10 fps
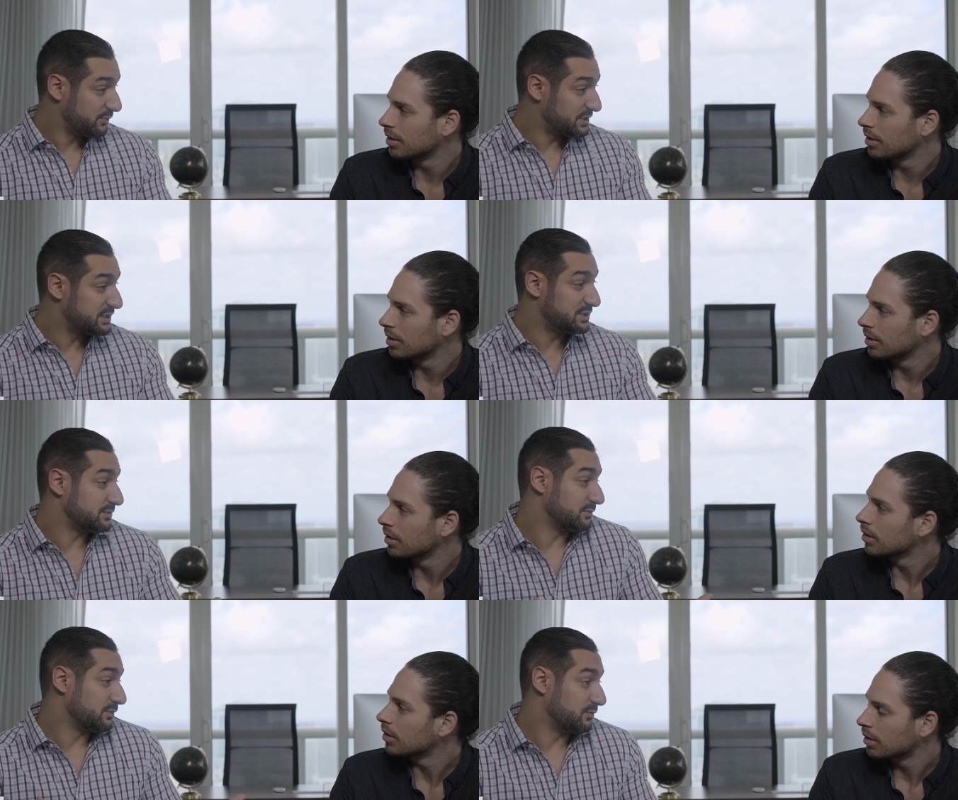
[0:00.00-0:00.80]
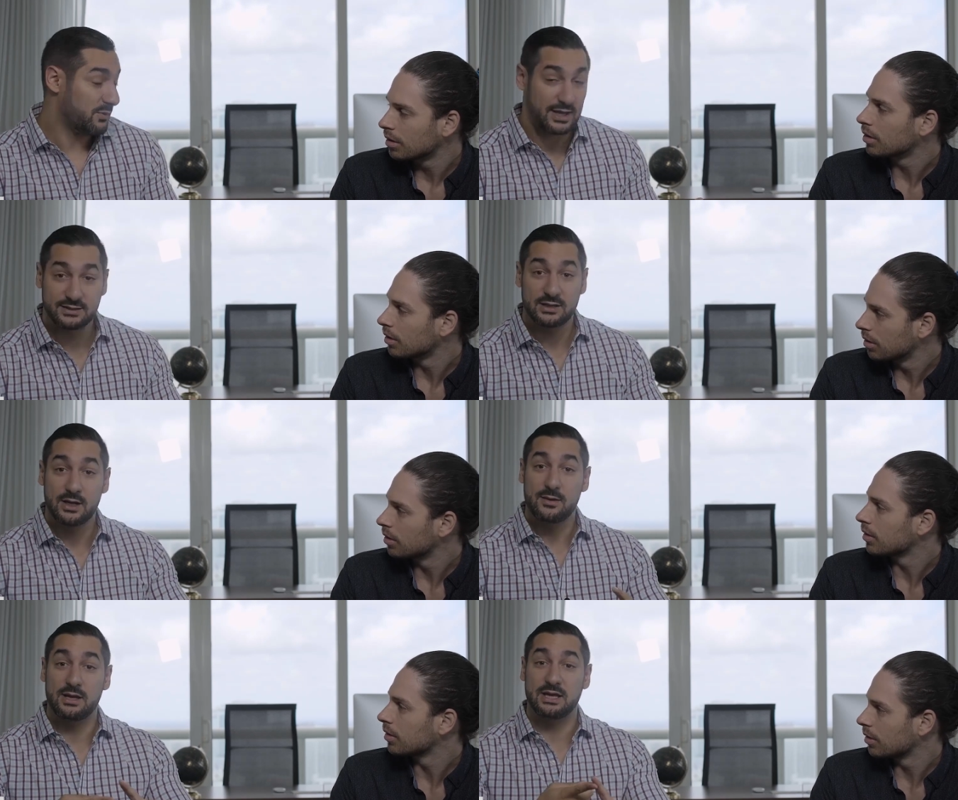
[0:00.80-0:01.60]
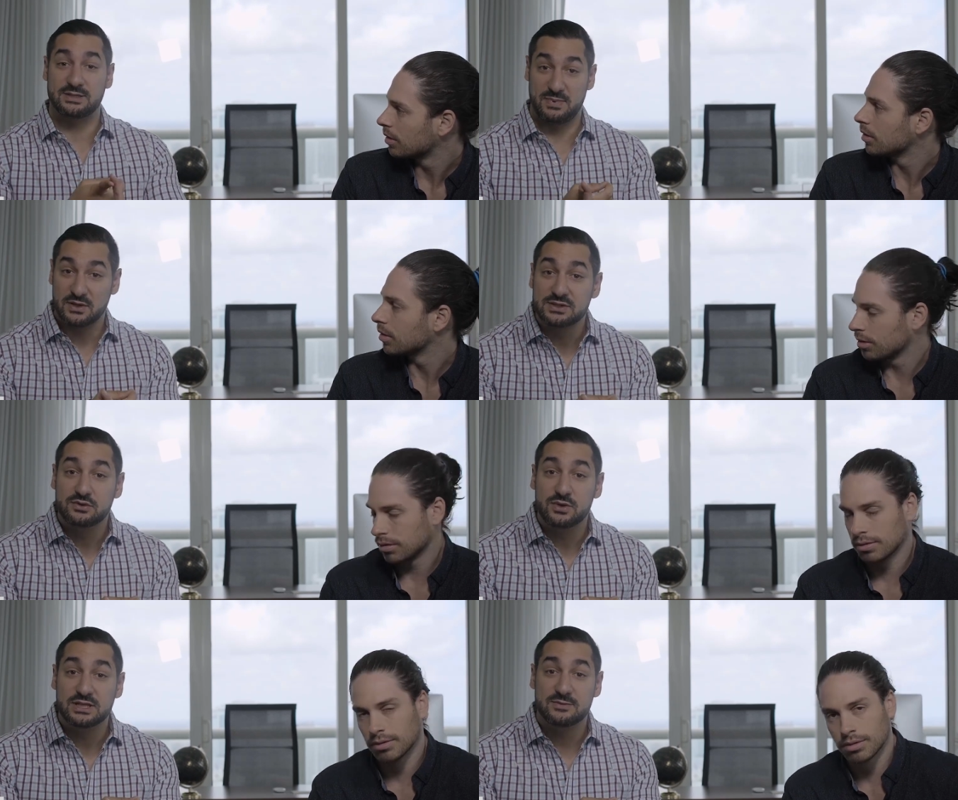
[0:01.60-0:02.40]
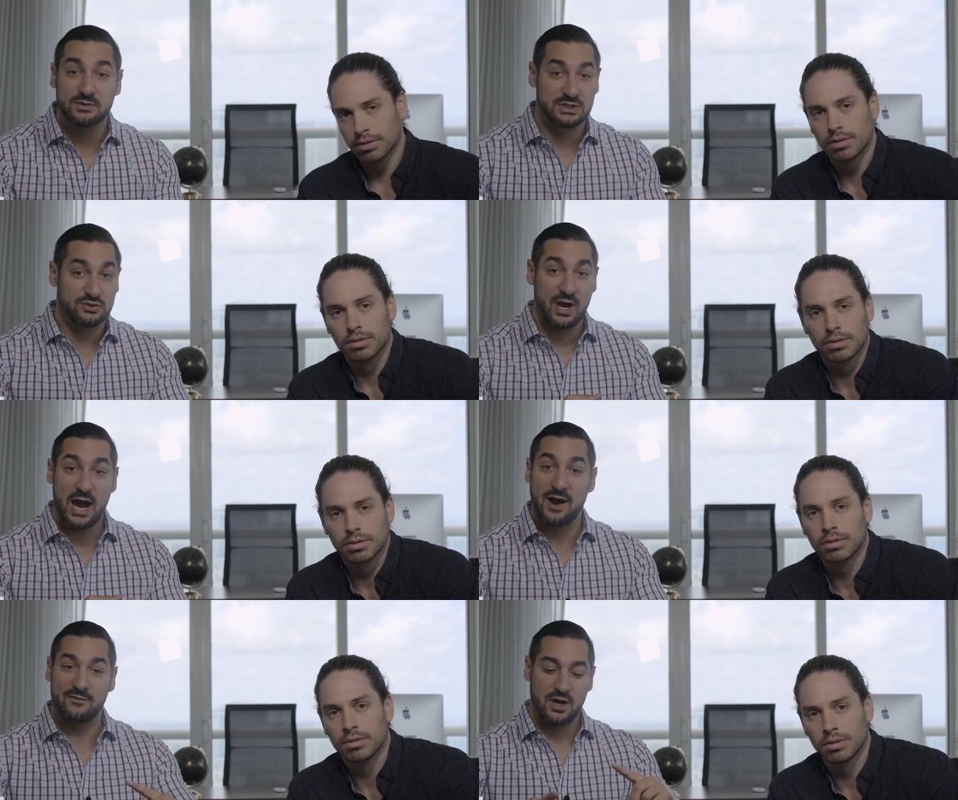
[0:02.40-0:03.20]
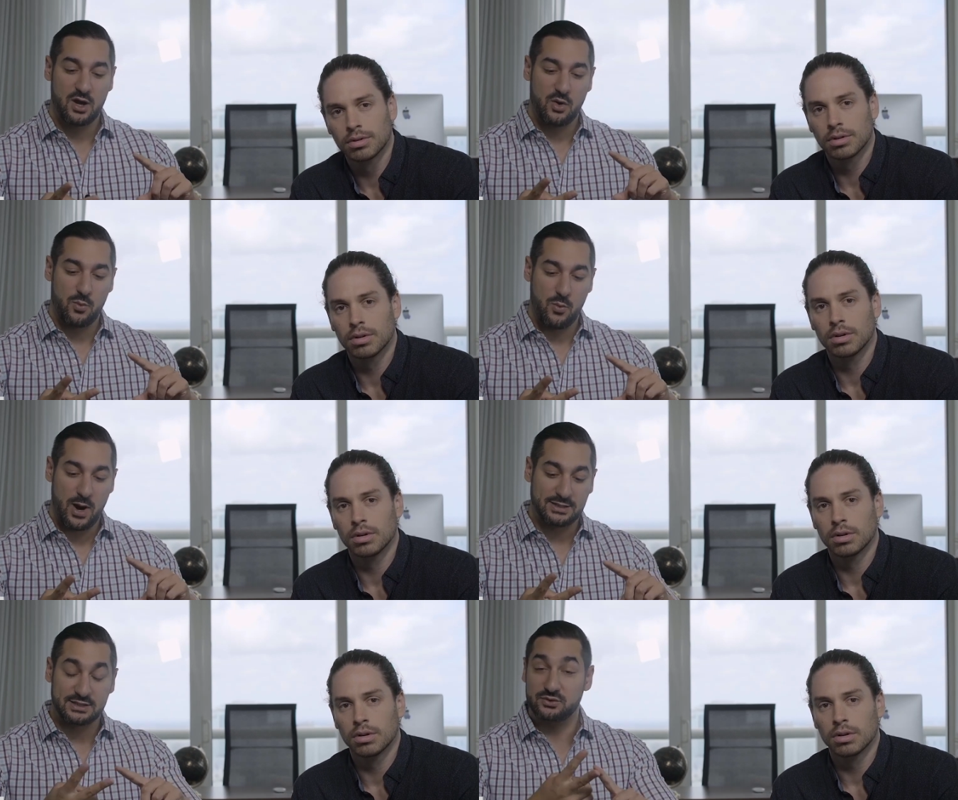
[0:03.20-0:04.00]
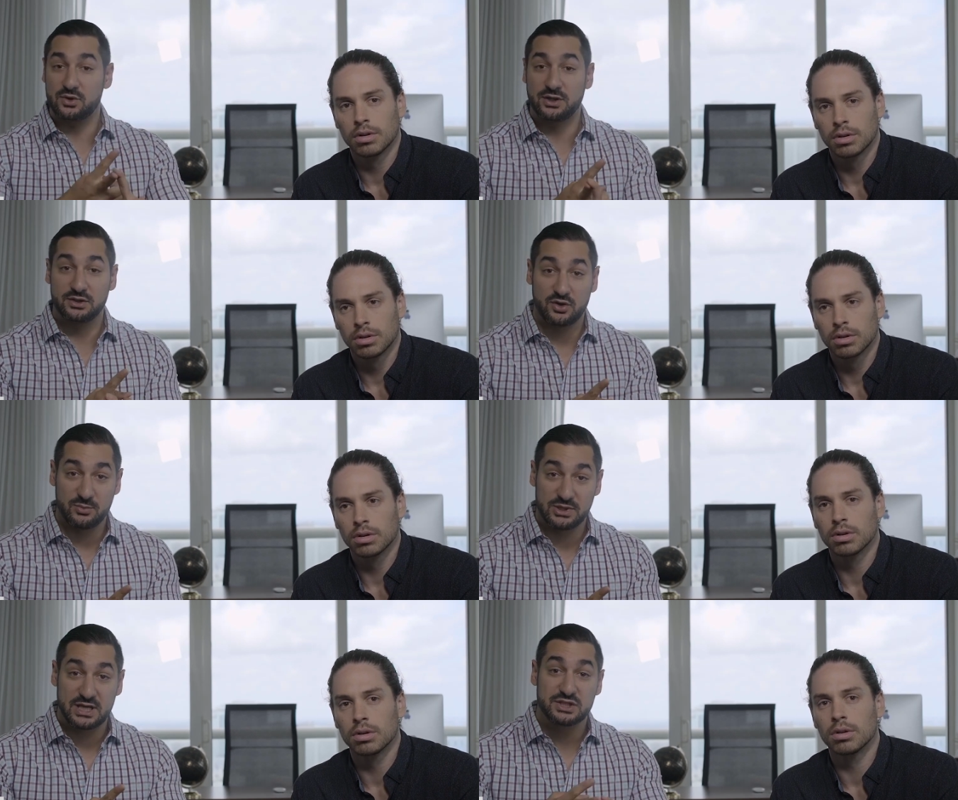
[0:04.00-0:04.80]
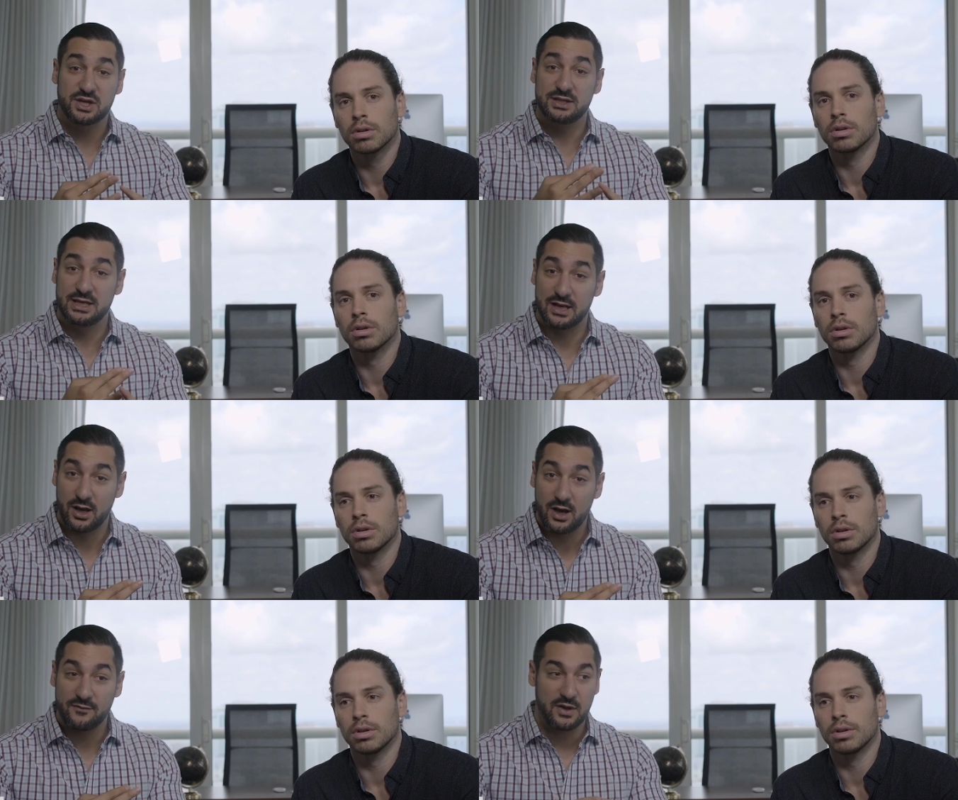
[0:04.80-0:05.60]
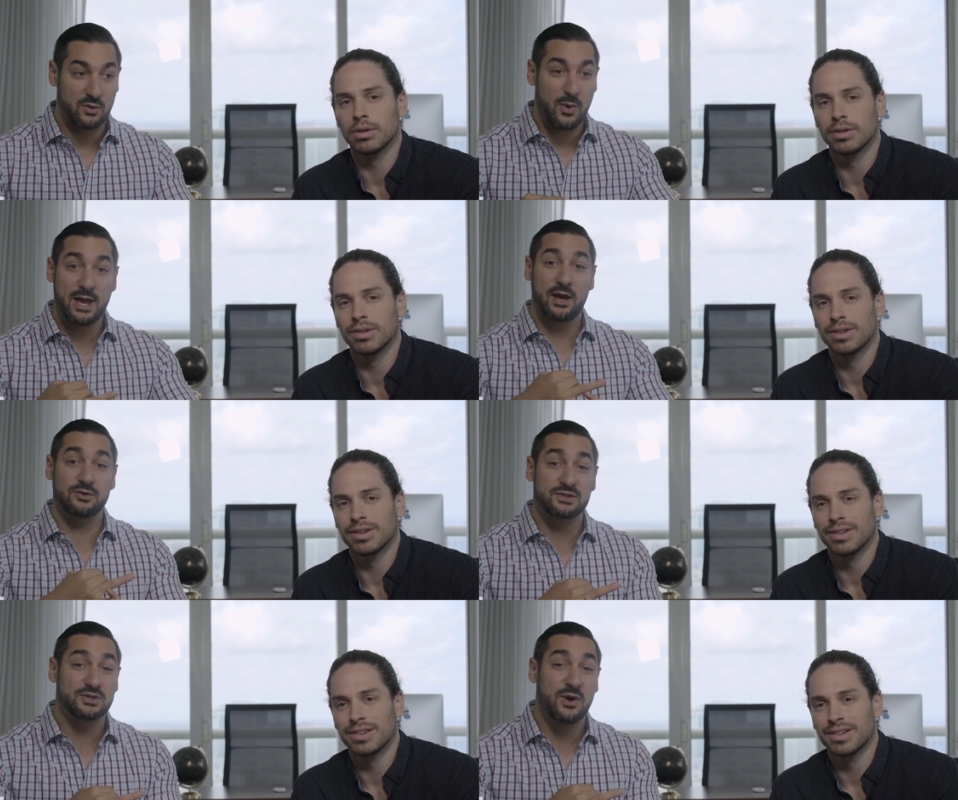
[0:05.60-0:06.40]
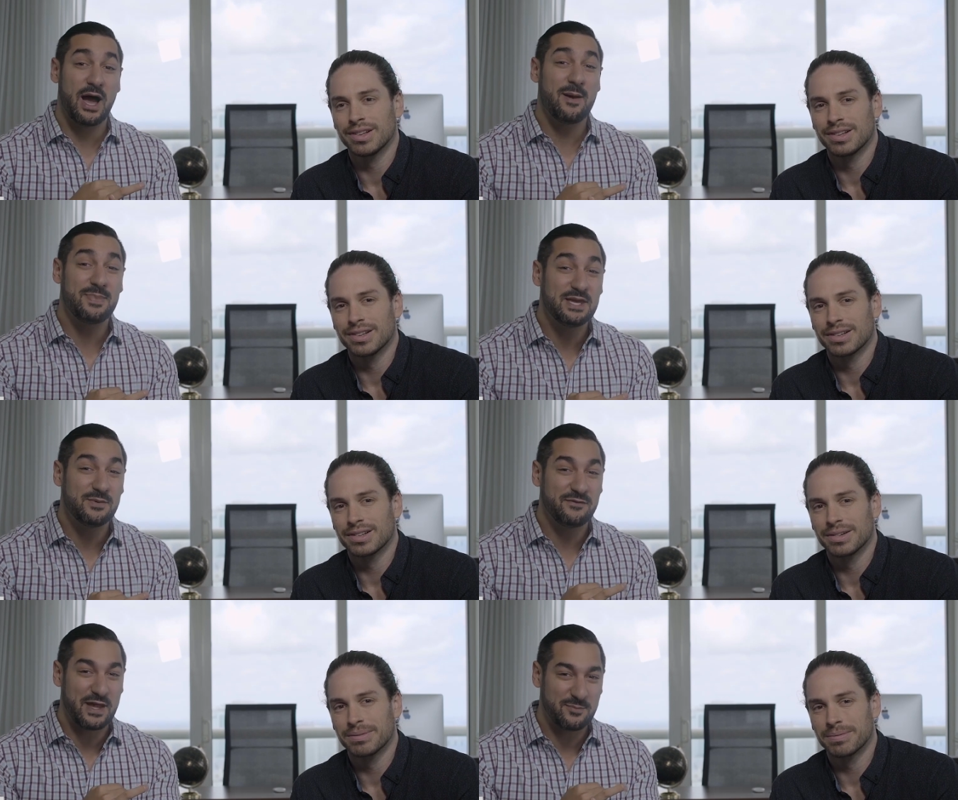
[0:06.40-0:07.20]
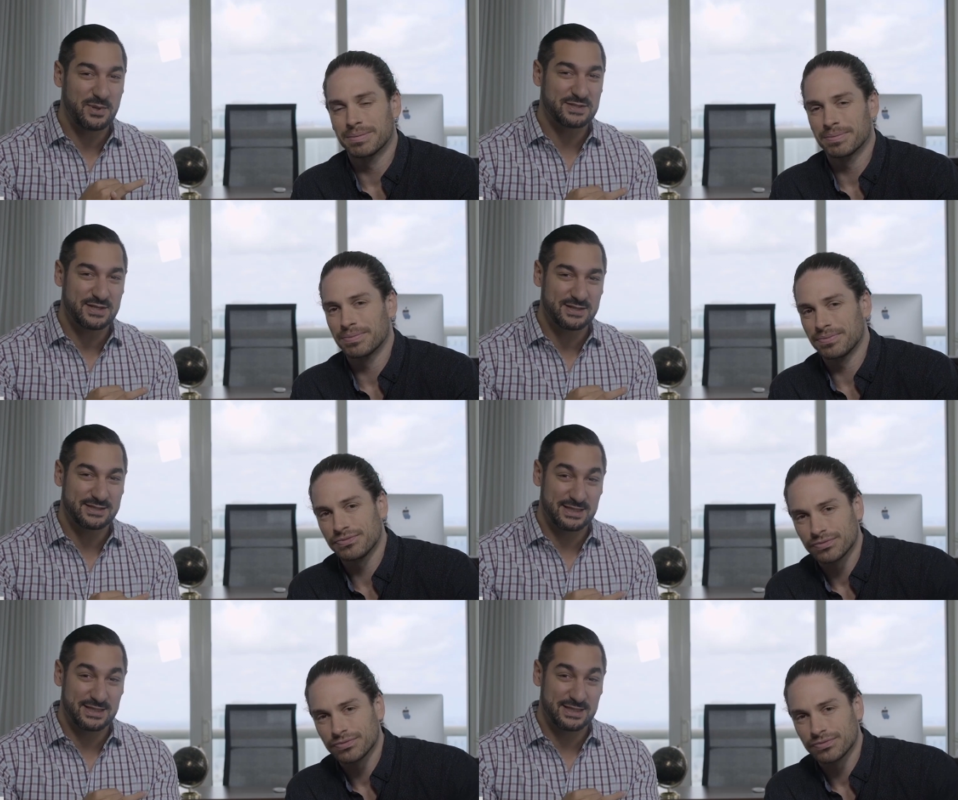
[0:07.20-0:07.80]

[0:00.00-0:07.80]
Speaker 1: which is what experience did you have, what did you learn in communication, in love, and why are you so happy with that person?